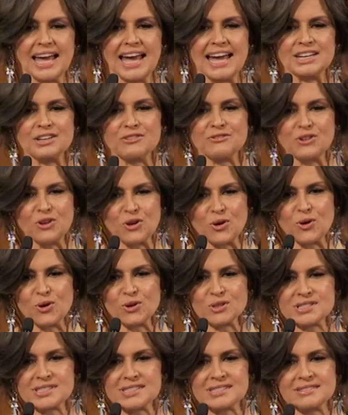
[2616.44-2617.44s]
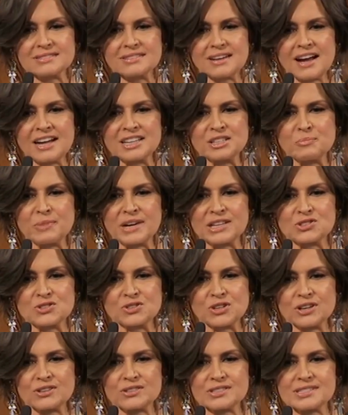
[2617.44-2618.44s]
And of course, Ita
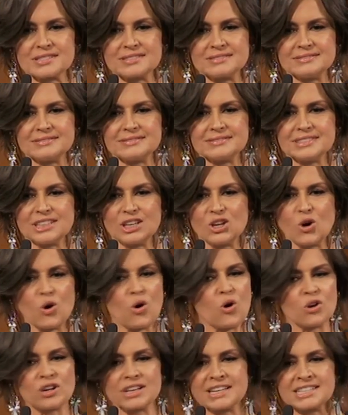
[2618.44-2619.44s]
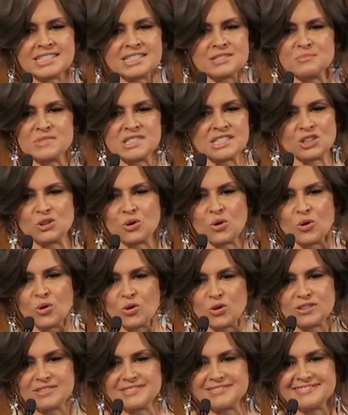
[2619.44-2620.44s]
Buttrose, organisms and
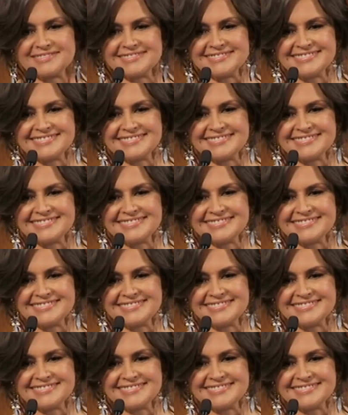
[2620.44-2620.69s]
all.